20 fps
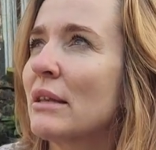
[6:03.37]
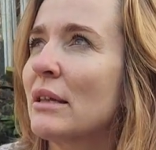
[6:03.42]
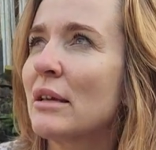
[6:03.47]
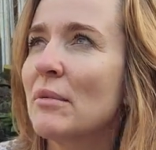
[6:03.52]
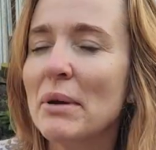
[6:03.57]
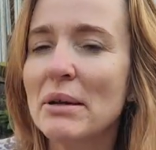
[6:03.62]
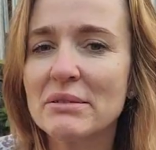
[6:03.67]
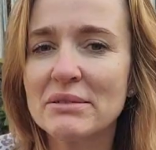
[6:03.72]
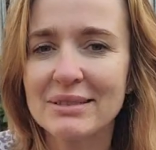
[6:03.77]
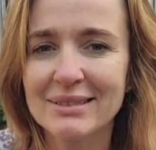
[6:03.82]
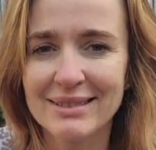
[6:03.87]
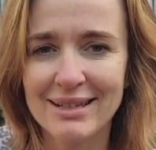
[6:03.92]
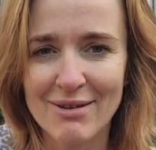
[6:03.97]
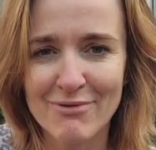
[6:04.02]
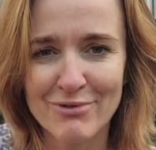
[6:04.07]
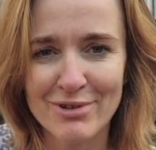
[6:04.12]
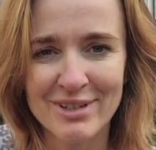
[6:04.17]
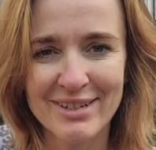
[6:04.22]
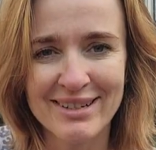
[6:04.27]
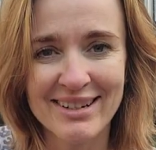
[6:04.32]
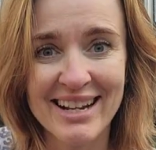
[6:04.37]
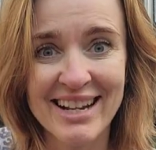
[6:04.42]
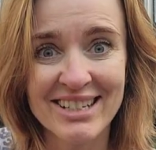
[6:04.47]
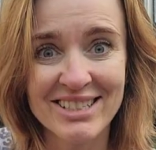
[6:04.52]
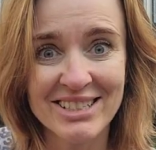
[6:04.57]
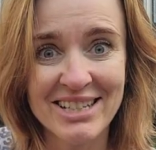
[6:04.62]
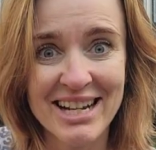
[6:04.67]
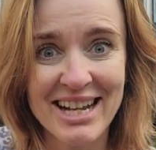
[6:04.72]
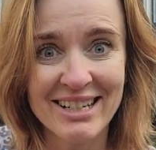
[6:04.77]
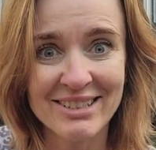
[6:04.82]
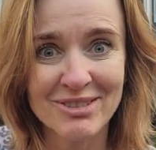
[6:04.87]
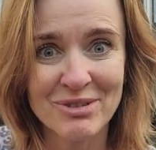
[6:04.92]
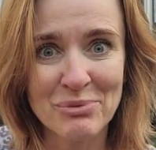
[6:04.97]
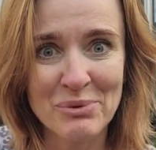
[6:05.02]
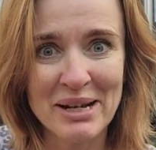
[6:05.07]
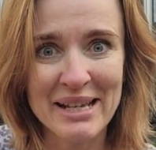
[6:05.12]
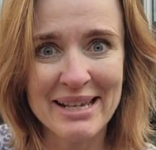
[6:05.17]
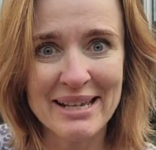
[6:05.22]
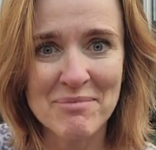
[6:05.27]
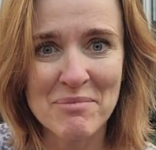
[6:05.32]
think, about 7, and I actually had to
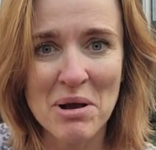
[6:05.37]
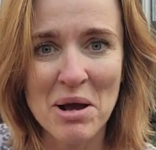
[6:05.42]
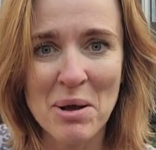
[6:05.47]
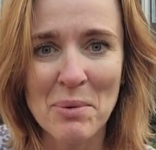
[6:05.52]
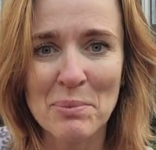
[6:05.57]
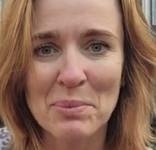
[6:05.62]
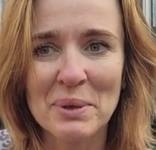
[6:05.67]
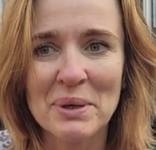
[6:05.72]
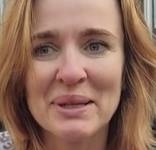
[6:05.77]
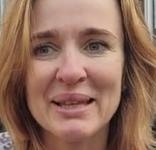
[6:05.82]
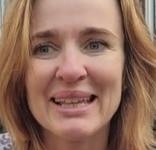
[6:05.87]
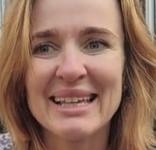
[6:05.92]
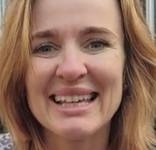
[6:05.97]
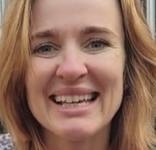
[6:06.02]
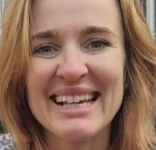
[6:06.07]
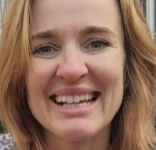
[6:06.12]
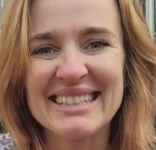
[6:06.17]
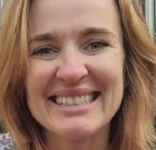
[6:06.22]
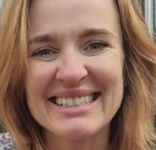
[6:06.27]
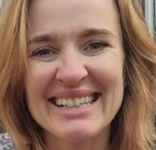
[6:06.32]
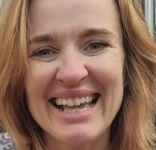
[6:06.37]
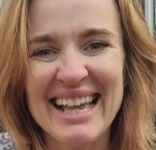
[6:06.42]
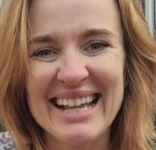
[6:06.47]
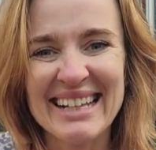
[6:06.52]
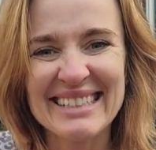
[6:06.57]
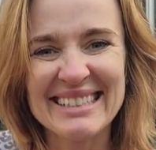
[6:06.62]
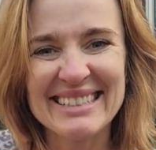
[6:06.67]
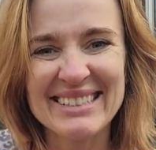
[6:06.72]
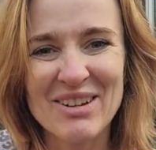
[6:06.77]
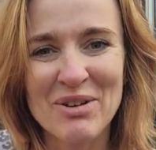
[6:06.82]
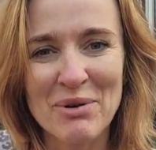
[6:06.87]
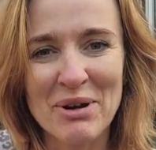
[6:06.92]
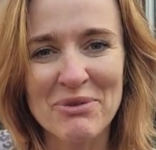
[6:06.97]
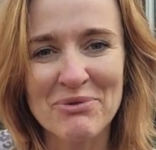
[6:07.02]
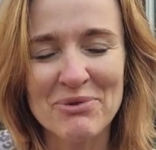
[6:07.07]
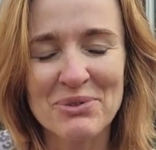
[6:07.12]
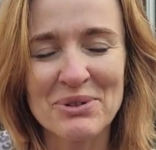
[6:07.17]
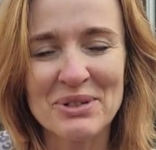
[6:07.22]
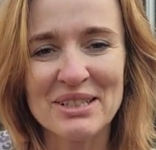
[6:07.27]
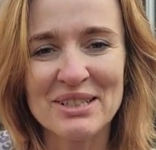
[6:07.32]
wake him up at 10 to go out
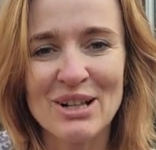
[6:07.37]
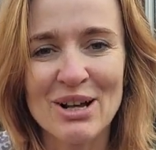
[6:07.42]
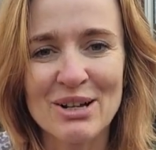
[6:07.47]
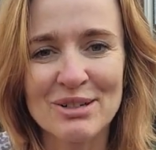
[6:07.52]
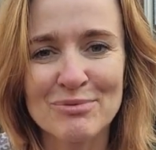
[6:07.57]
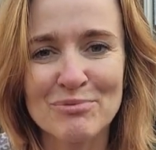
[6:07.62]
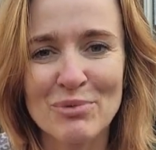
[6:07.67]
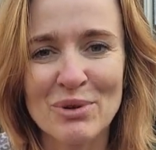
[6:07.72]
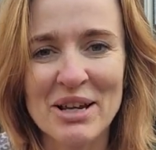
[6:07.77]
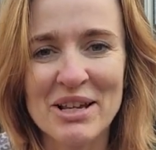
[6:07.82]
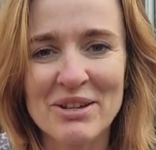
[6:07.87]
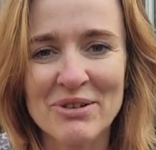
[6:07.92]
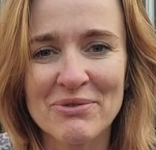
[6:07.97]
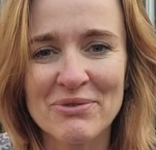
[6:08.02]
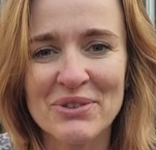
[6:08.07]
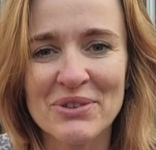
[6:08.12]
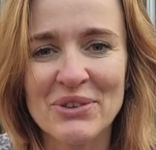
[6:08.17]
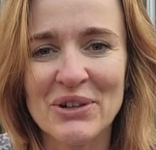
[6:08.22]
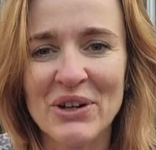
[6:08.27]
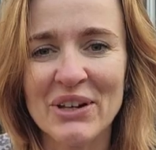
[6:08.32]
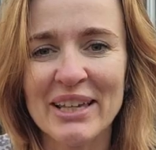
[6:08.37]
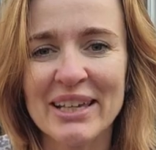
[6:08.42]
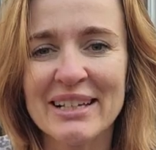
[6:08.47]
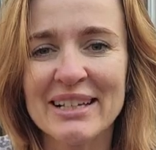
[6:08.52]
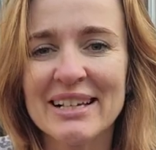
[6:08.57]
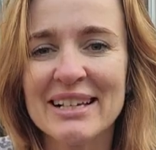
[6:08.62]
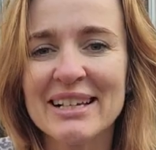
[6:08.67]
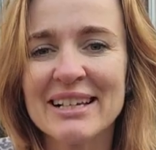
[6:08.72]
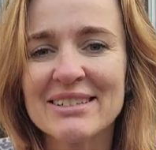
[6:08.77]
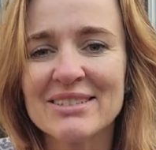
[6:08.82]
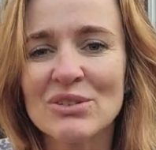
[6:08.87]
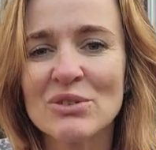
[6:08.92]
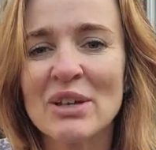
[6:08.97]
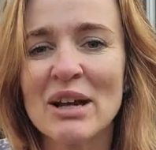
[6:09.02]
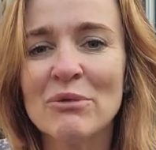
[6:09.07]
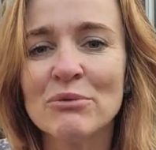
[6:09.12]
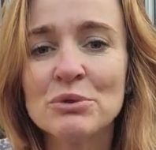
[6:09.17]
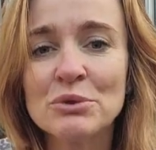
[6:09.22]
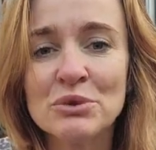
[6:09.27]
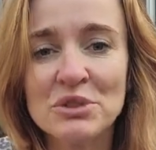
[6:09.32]
for his last break of the night. So
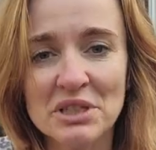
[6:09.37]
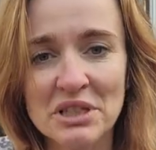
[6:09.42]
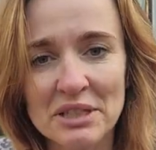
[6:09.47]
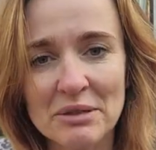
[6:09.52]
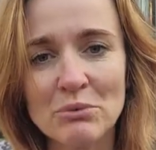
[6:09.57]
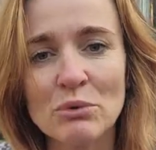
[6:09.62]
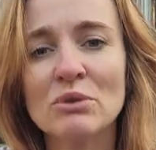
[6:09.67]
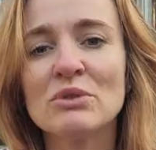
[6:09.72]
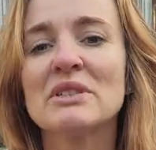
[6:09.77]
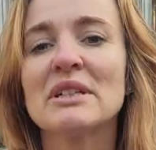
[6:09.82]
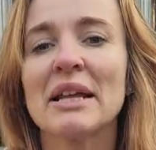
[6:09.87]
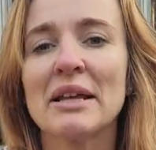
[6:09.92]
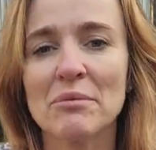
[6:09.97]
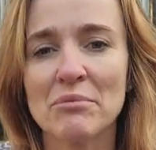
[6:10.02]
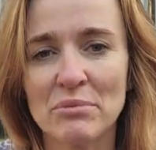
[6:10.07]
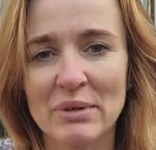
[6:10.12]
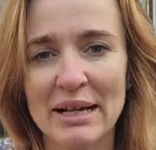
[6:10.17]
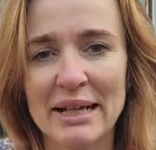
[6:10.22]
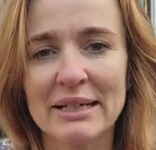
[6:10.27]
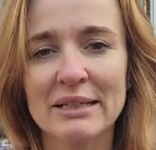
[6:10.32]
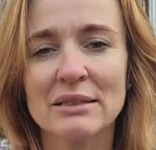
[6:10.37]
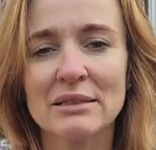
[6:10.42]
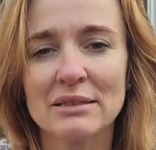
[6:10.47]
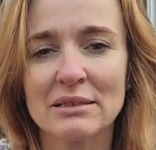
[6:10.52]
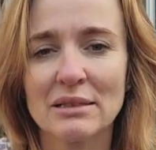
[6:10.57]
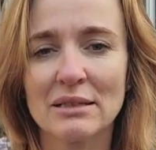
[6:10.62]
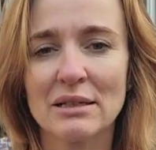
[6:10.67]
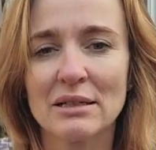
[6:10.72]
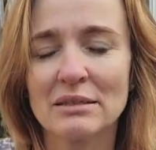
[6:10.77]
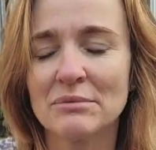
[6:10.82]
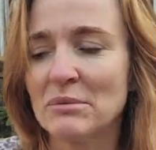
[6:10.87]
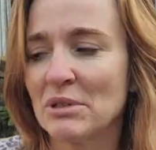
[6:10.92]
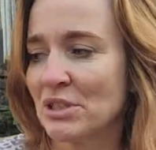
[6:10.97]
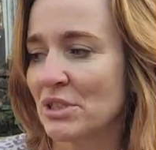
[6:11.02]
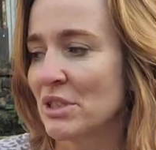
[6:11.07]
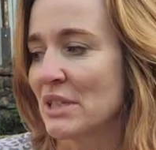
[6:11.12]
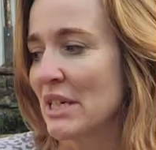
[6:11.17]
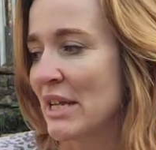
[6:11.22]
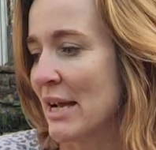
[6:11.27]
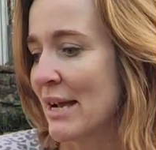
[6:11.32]
that routine will stay in place as much
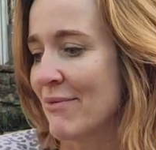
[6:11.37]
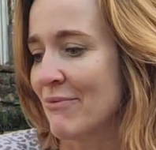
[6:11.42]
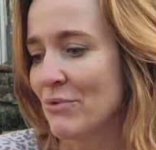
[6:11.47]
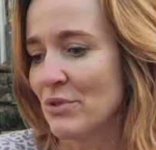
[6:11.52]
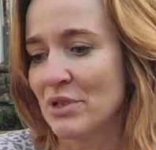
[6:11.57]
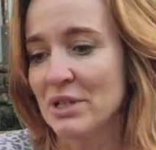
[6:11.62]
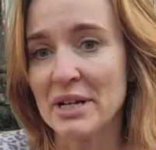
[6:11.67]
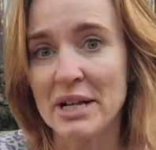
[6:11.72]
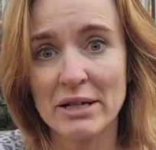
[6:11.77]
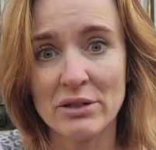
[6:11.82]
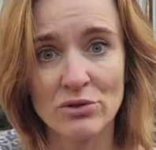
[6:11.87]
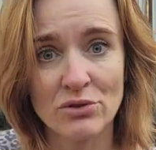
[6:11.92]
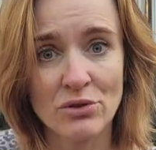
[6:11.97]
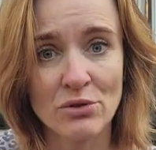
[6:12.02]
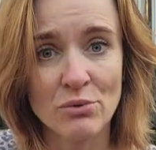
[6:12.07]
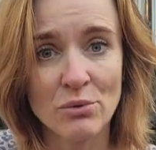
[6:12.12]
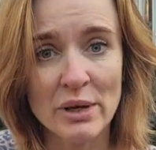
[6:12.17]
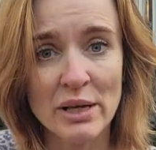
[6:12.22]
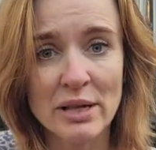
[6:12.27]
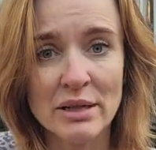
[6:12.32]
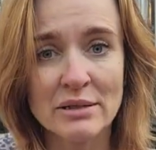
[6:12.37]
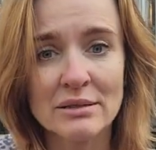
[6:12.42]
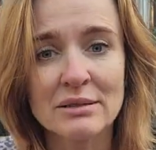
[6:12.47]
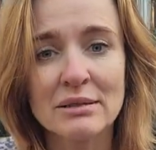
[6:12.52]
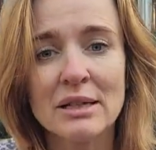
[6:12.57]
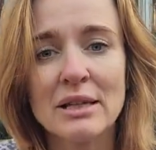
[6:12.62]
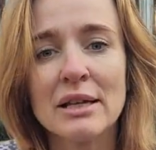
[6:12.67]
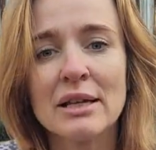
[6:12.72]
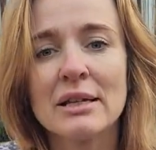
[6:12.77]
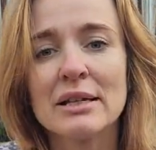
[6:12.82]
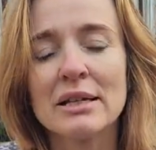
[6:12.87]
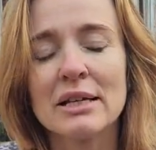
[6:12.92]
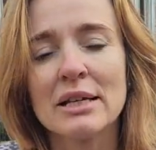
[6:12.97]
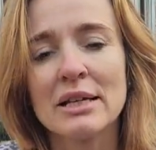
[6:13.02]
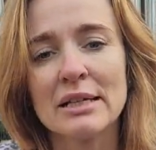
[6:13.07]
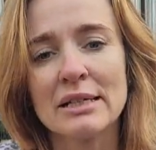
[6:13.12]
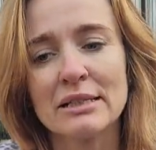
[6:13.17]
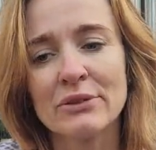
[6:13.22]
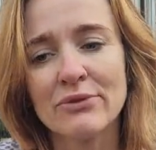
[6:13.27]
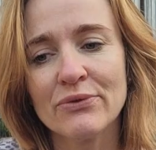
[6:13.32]
as it can for the next 2 weeks.
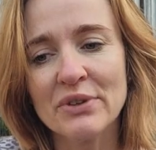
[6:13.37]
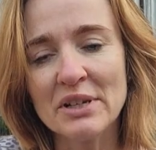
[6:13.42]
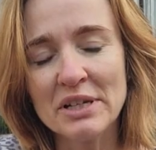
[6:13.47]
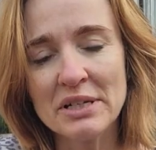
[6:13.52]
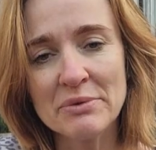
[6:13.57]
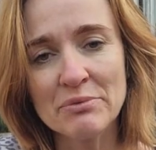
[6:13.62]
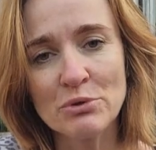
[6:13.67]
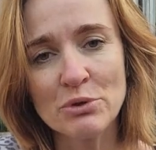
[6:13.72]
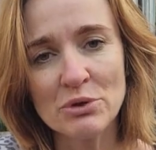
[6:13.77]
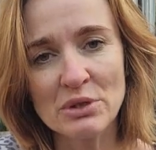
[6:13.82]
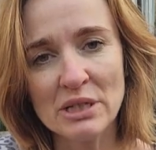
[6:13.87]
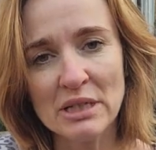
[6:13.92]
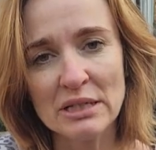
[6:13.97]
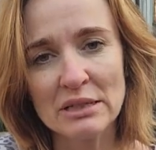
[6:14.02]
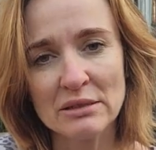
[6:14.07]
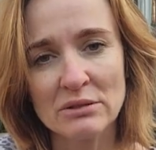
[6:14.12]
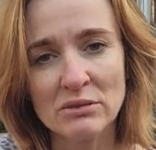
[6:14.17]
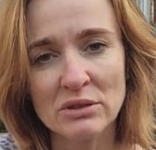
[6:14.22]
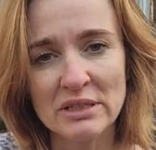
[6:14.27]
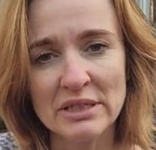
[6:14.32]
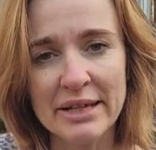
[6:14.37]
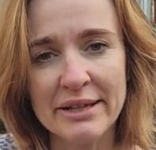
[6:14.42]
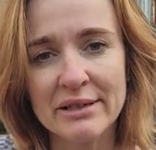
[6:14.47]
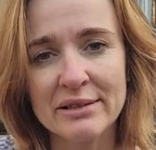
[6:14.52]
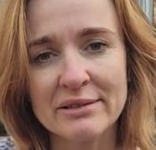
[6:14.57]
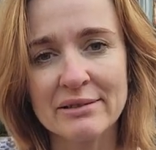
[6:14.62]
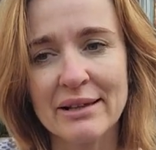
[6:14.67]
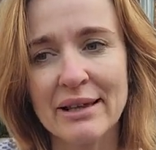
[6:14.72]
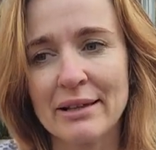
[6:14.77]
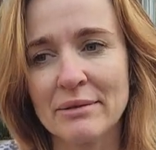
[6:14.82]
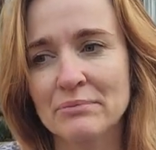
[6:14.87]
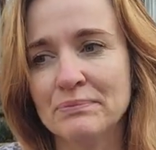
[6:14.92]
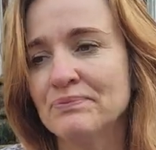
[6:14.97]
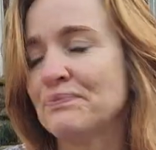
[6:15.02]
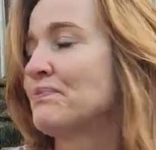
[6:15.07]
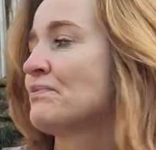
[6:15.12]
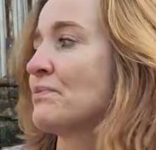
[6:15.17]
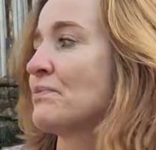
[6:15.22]
His feeding routines will stay the same,